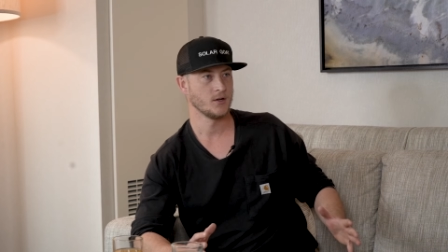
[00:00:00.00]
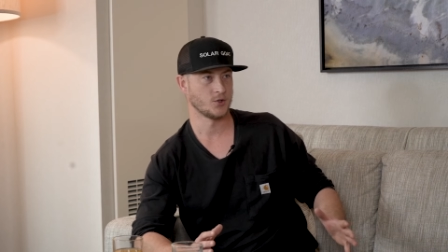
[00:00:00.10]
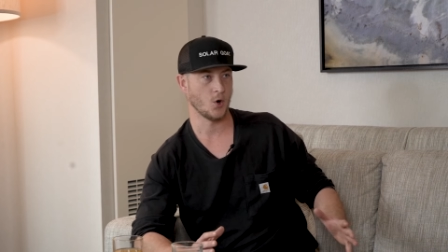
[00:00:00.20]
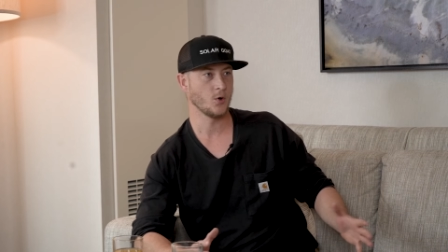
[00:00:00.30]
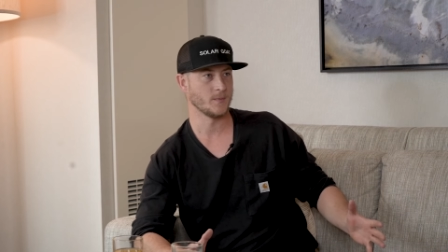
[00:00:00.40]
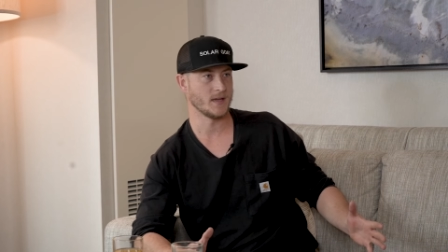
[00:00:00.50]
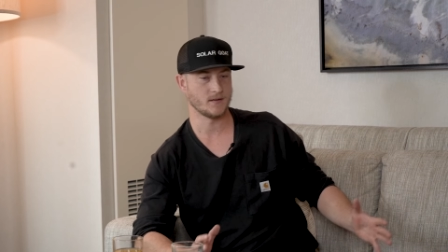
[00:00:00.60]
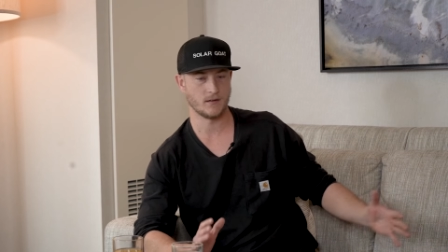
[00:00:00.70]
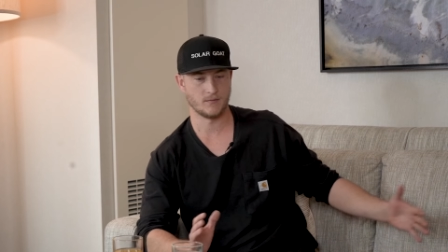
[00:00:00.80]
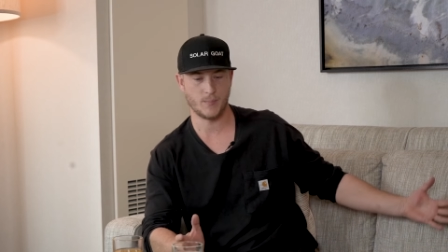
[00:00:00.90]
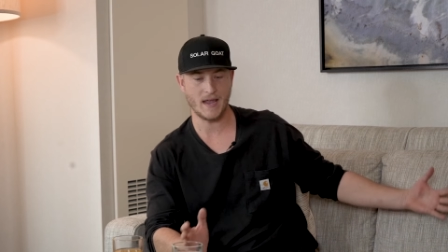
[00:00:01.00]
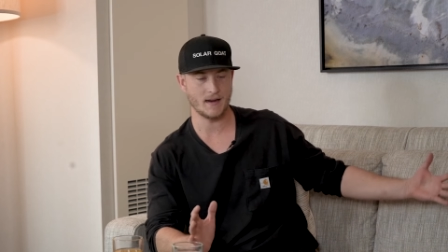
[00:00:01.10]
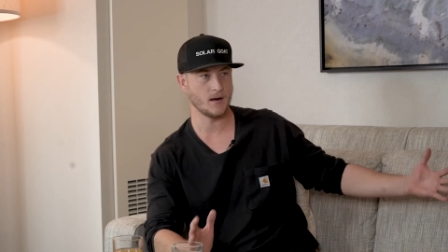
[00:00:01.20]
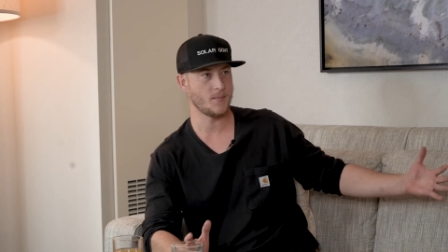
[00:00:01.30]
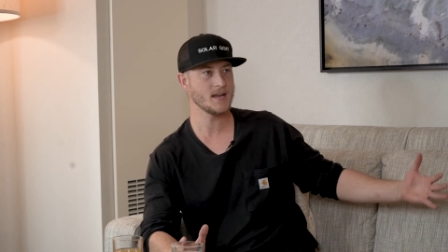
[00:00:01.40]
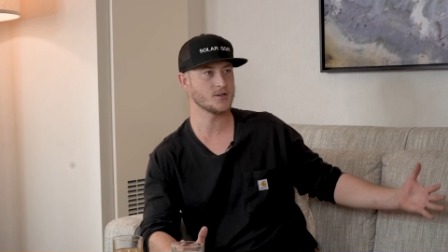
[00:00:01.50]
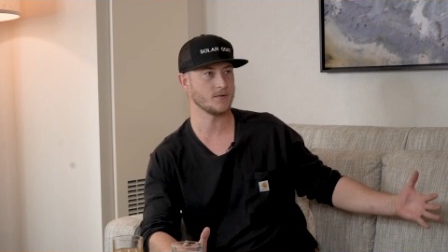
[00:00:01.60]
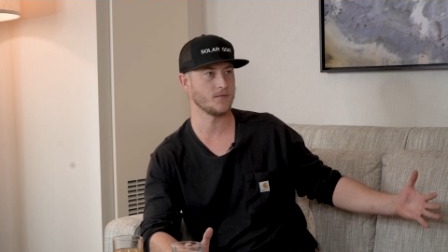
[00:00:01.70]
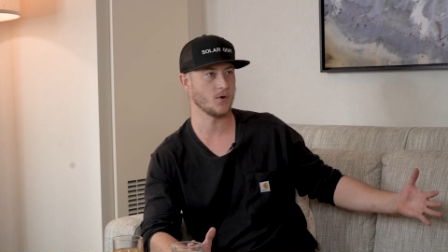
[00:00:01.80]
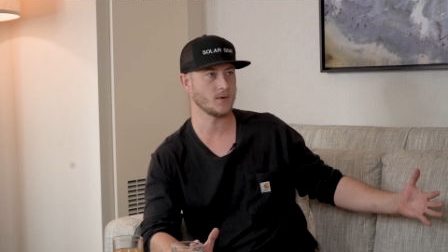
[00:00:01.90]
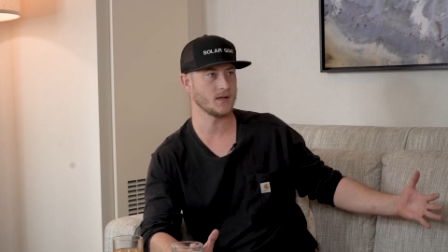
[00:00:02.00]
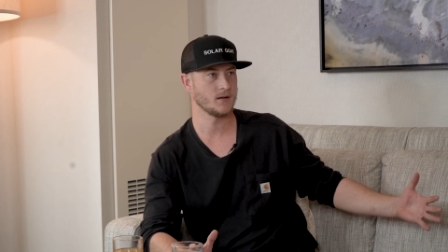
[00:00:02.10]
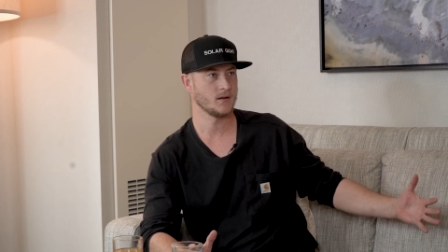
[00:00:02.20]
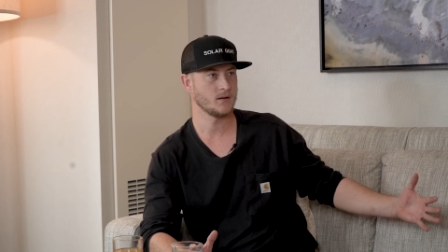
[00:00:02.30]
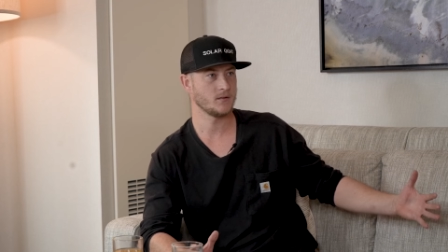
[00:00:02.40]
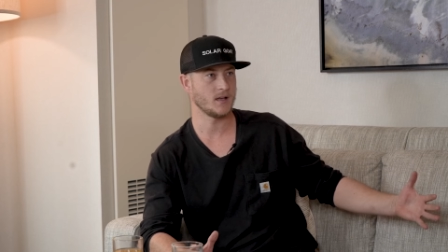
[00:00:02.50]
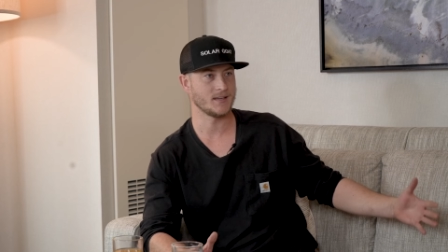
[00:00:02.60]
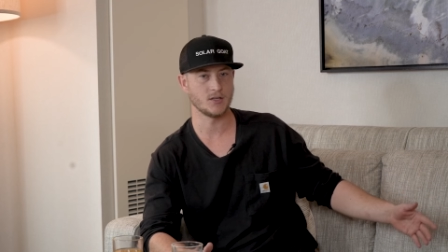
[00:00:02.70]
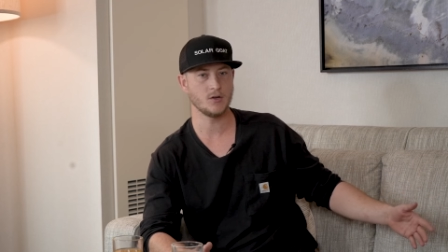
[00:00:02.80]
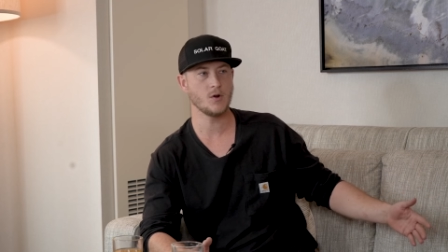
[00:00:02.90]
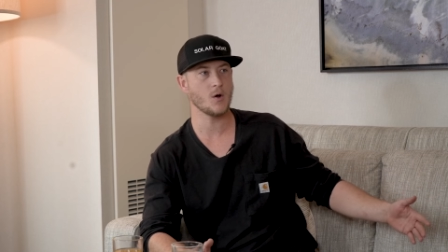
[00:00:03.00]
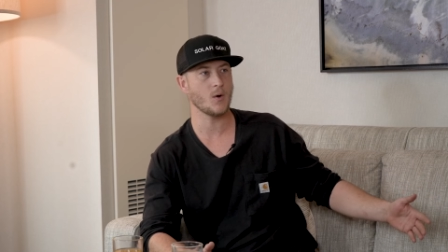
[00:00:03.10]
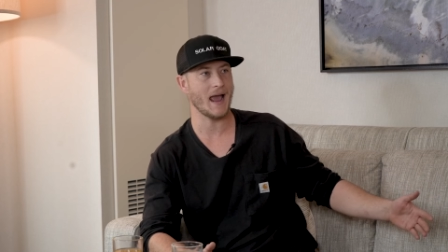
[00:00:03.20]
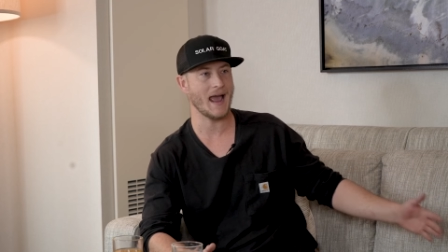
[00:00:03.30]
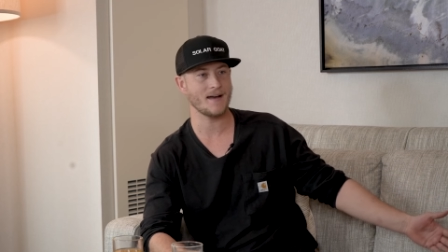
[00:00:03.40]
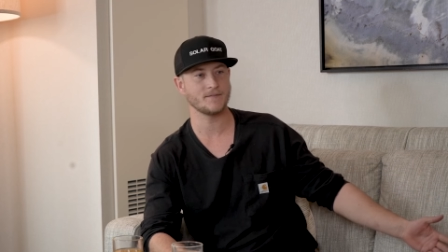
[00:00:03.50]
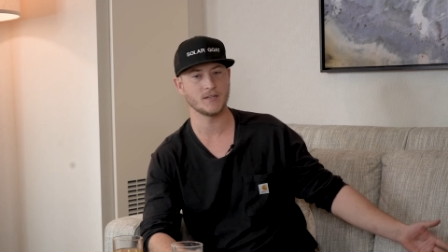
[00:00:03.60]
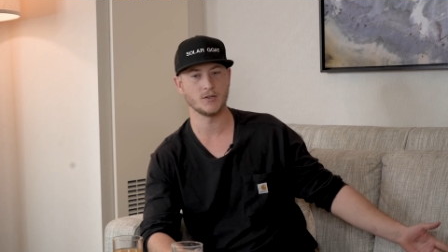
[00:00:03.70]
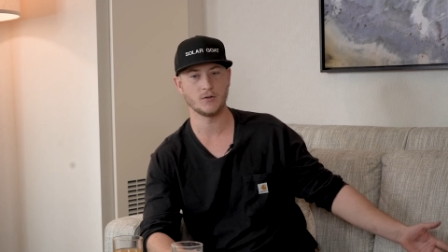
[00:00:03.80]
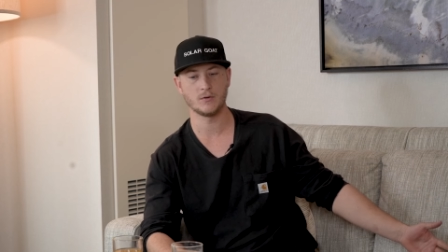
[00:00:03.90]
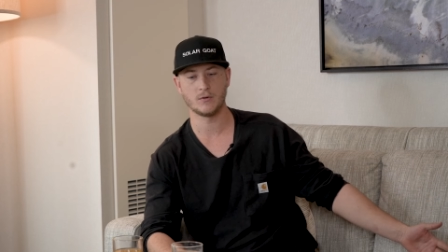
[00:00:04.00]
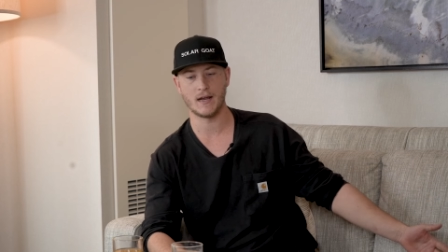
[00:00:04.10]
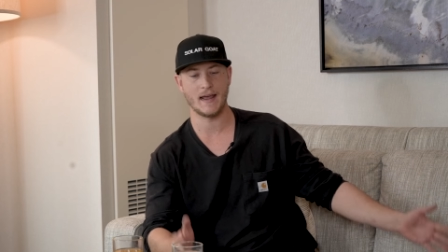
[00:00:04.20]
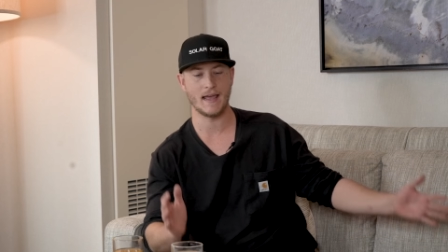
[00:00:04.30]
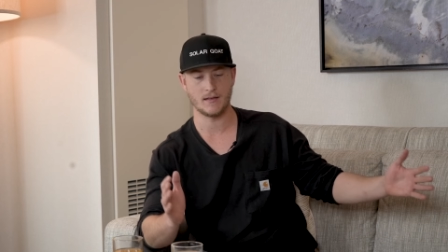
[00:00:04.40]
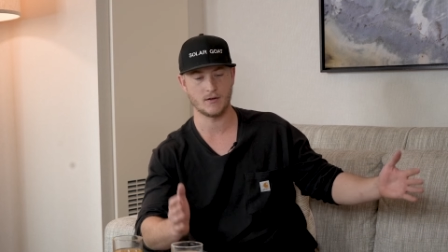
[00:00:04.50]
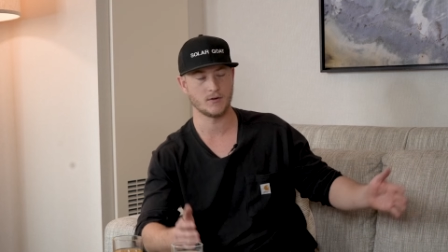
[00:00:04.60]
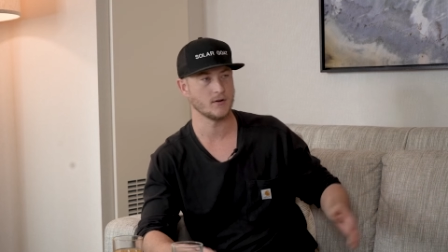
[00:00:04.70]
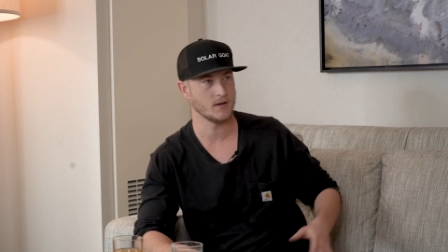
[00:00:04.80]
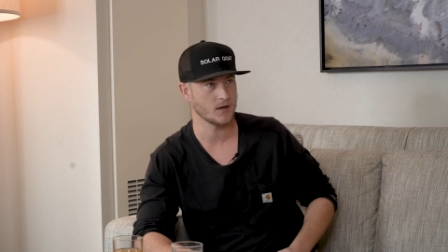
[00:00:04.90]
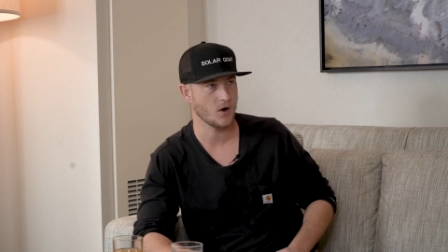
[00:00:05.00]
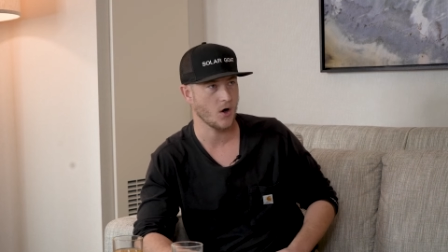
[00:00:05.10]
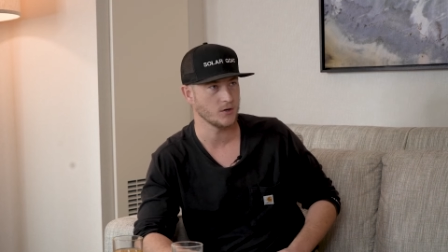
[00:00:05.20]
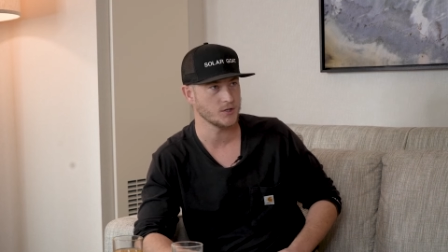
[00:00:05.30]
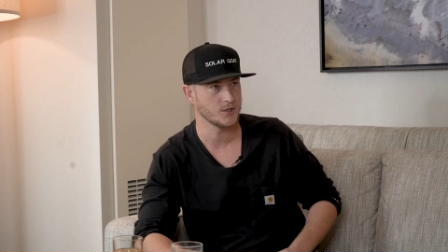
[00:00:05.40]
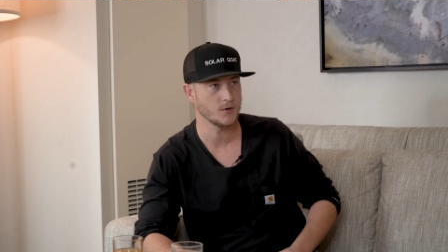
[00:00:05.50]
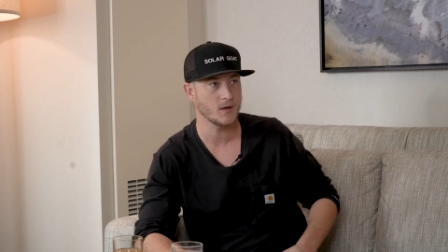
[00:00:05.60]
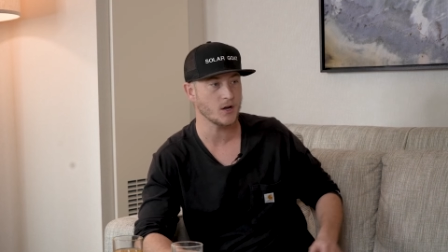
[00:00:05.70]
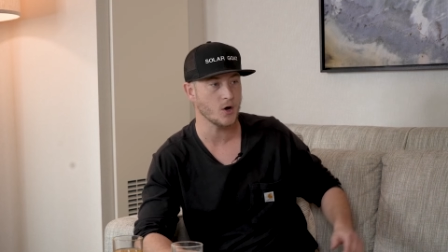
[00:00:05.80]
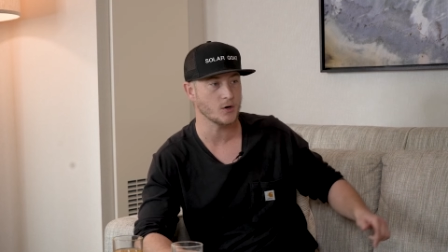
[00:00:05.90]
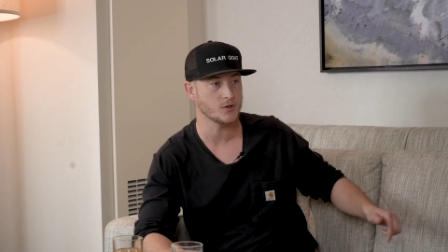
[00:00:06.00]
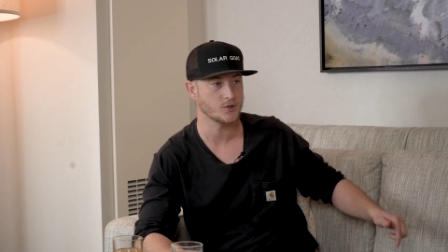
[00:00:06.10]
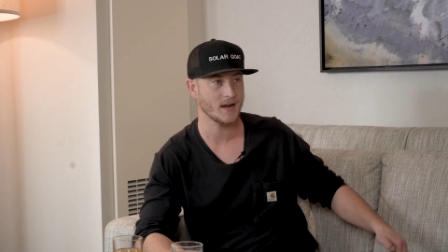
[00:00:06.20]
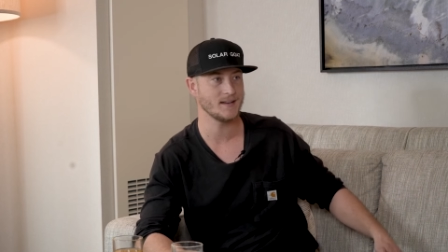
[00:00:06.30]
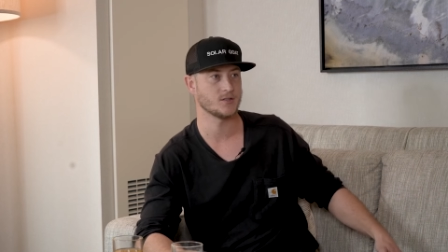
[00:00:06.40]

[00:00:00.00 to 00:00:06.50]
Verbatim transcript: told me, painted a picture for me. Like, you don't have to do an eight year degree in college. You can go to trade